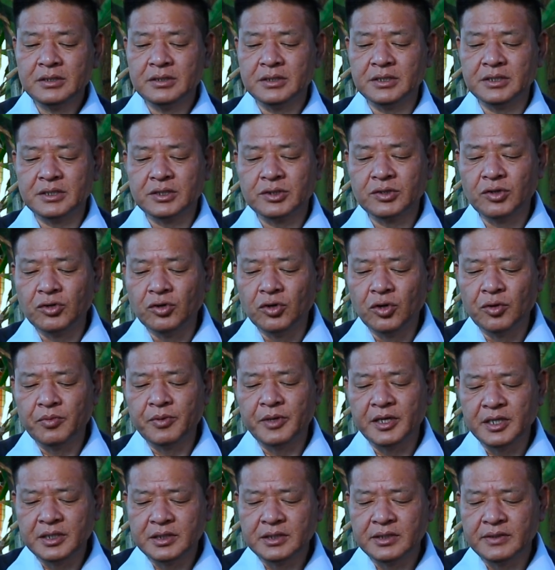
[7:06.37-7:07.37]
It's
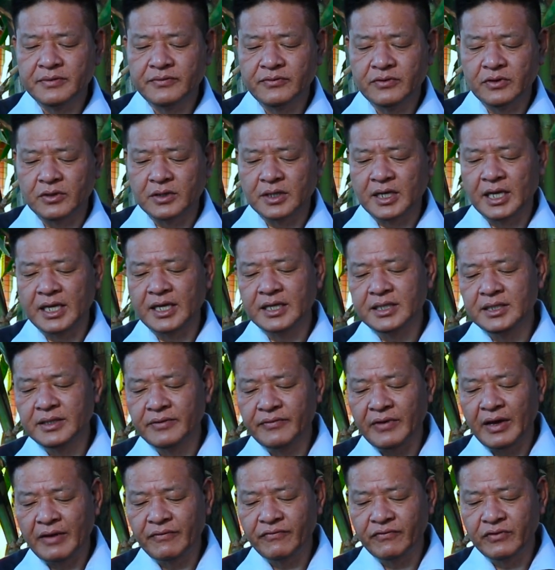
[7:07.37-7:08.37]
cooperative or
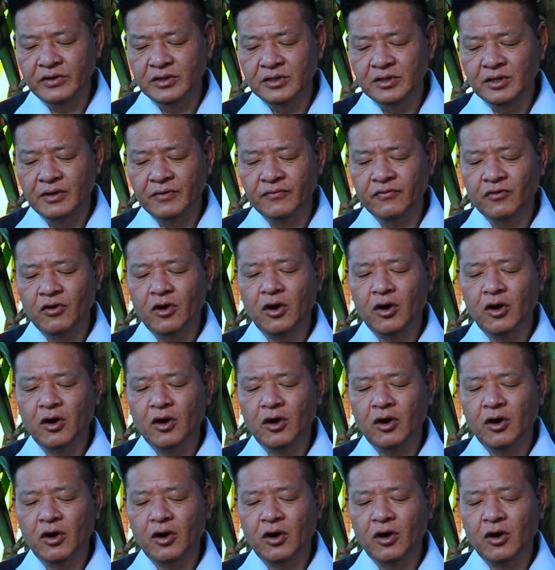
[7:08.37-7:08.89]
collective effort of